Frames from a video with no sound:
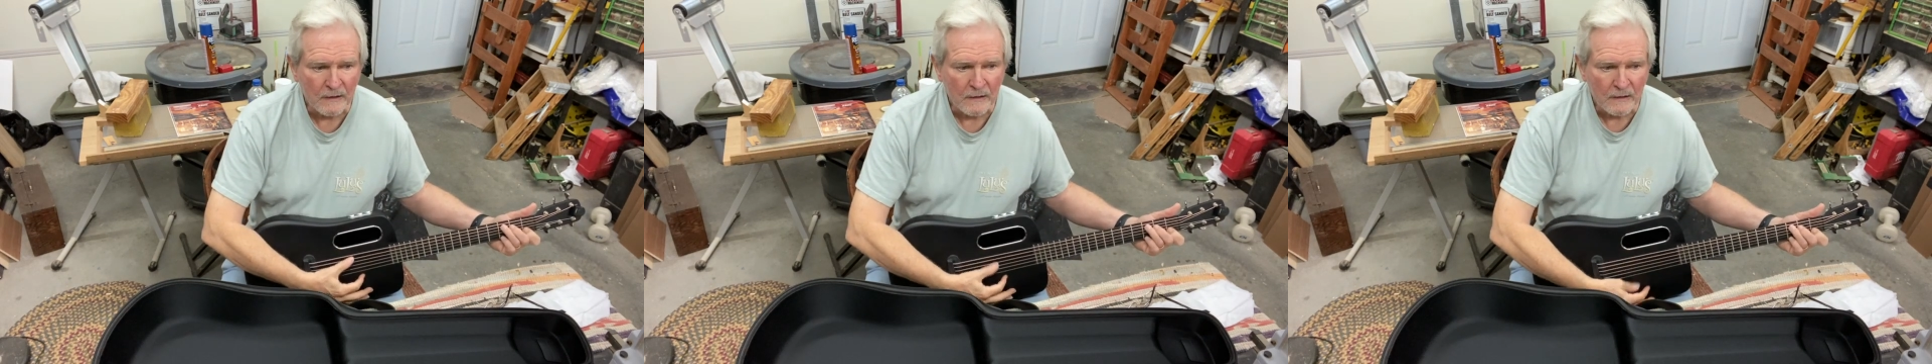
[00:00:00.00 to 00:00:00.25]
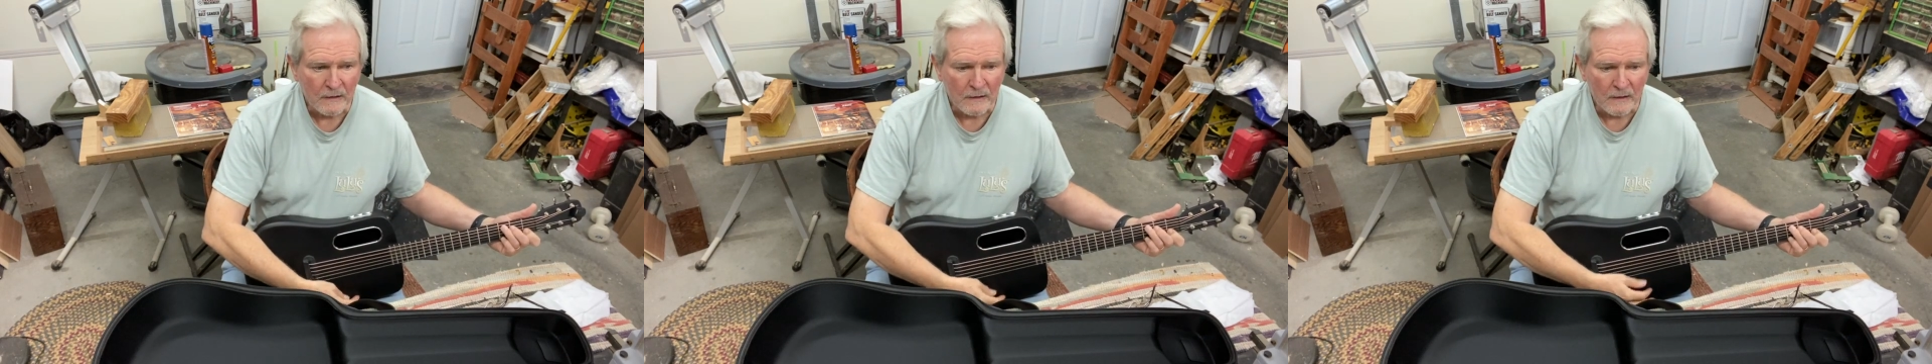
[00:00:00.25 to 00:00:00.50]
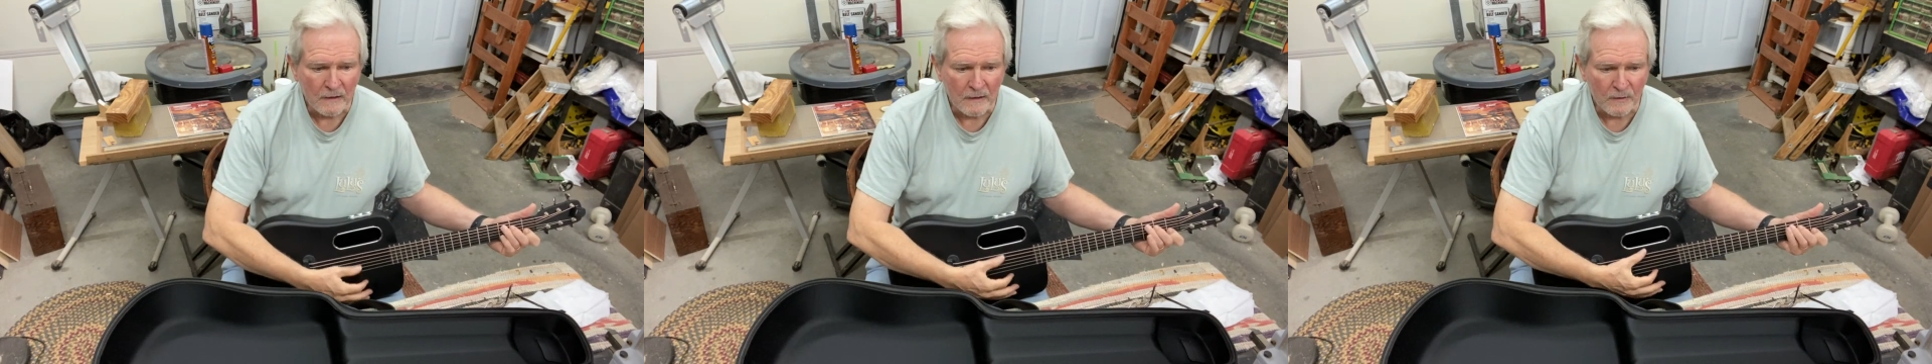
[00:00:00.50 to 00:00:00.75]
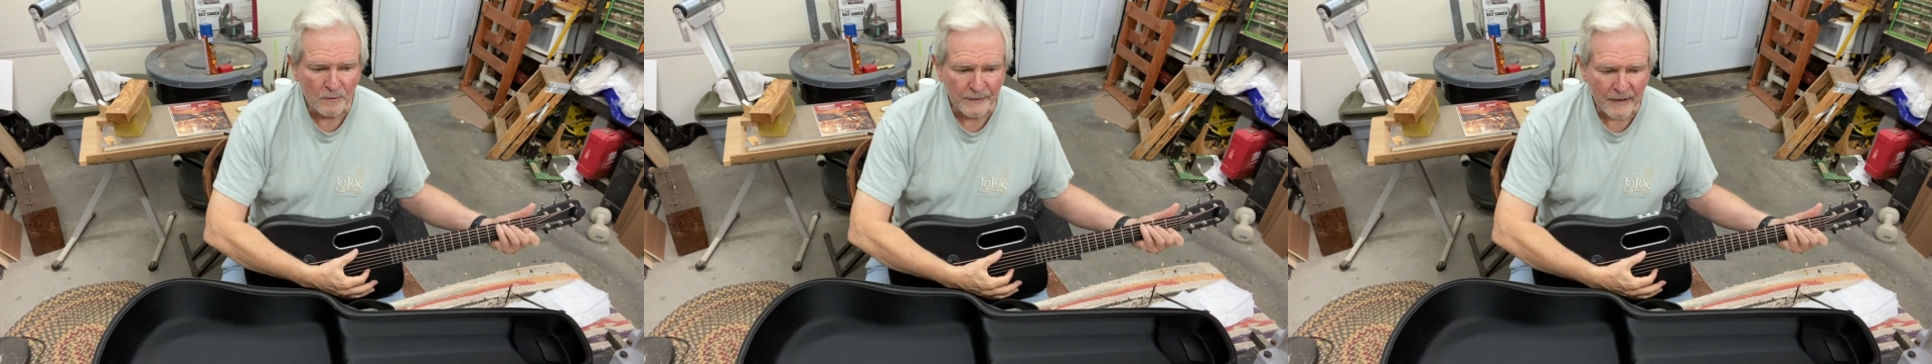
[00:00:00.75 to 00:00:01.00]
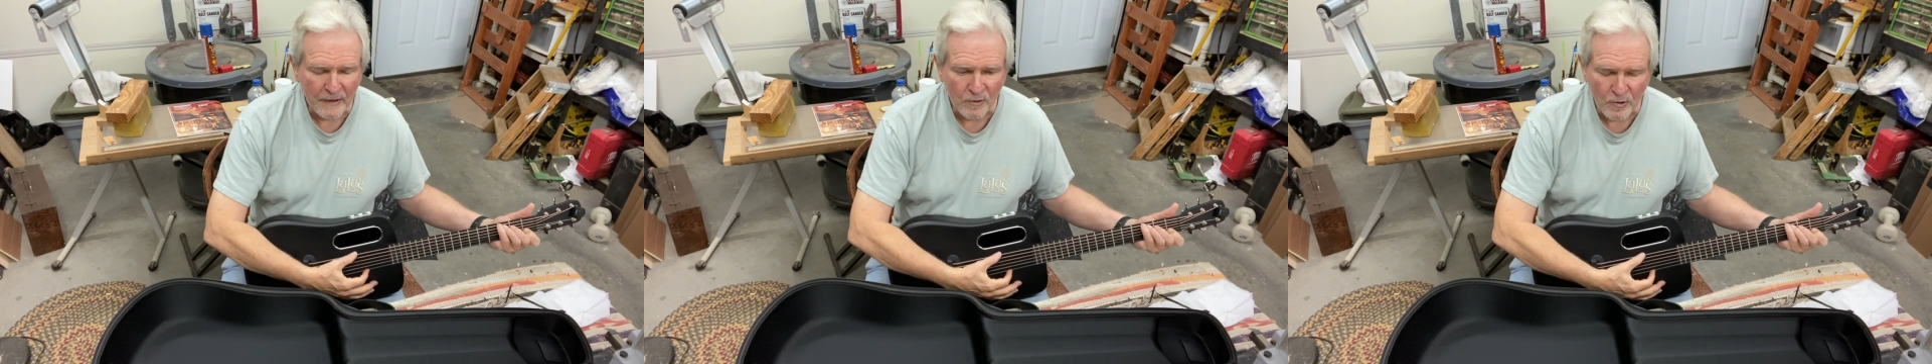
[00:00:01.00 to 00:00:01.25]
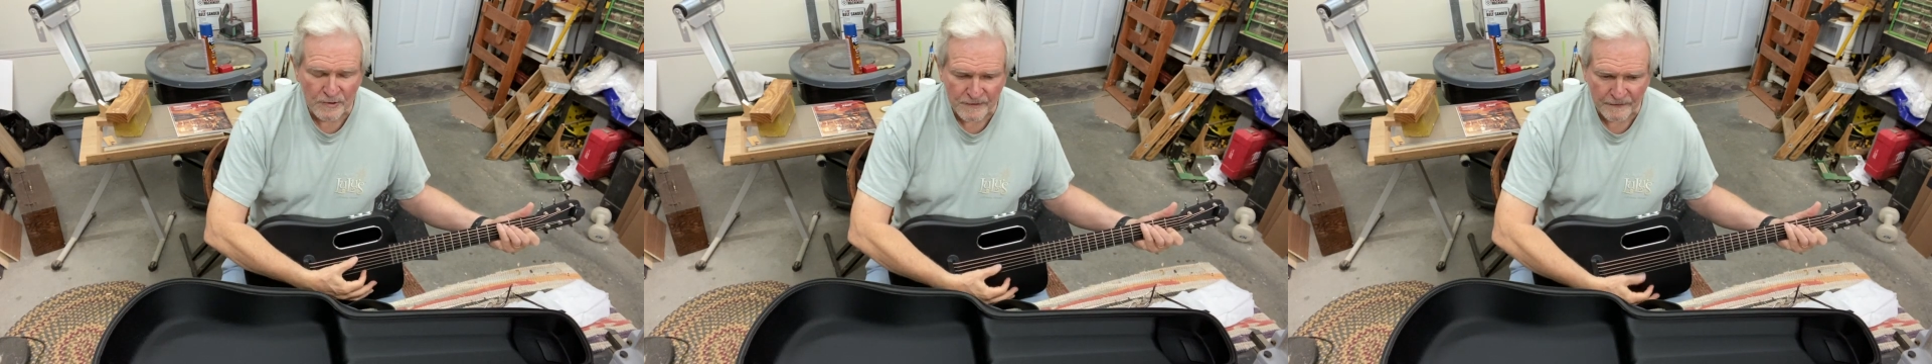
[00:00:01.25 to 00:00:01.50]
with that
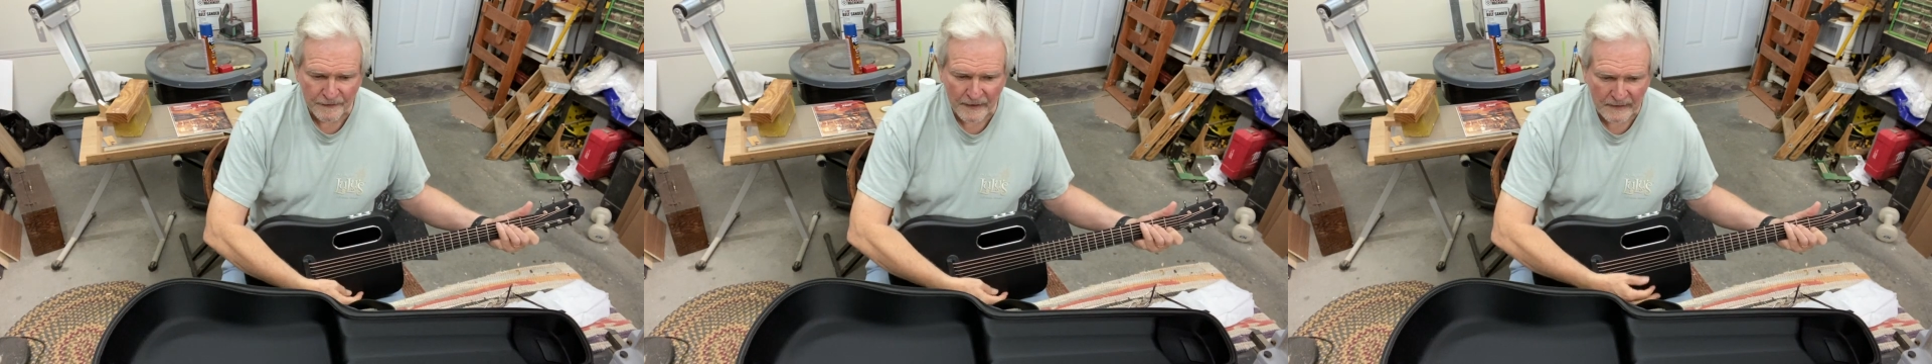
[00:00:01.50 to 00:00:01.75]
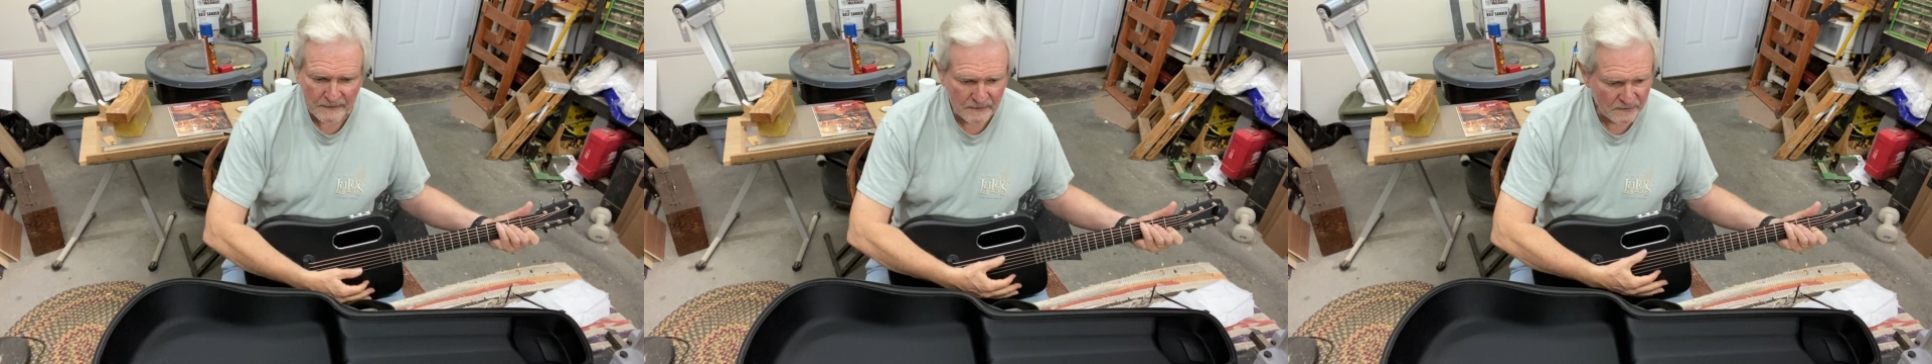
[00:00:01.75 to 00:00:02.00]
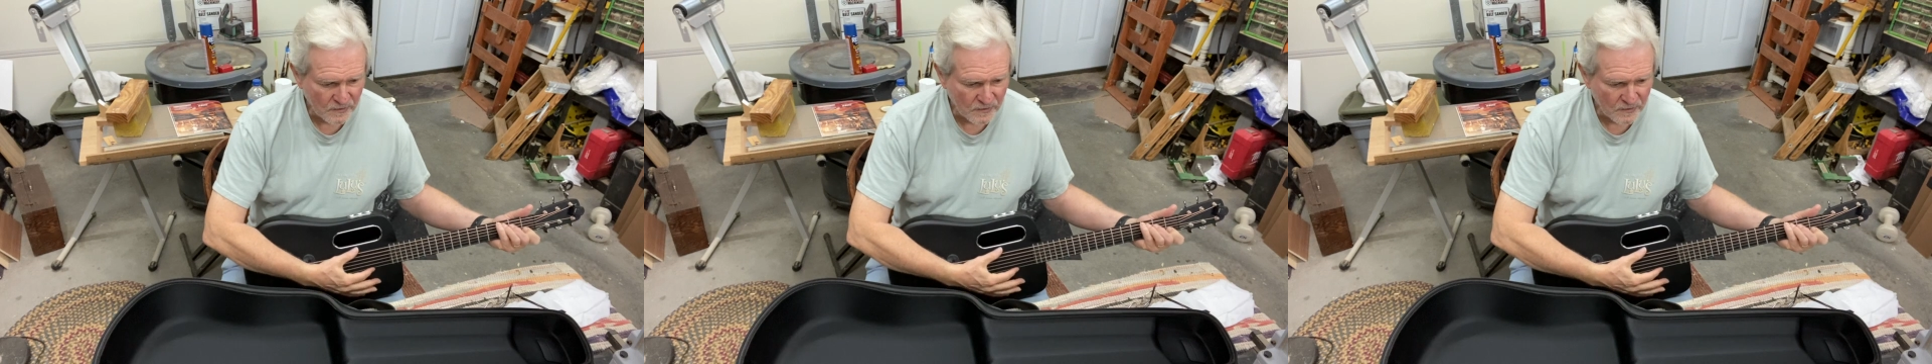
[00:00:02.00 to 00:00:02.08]
chorus effect.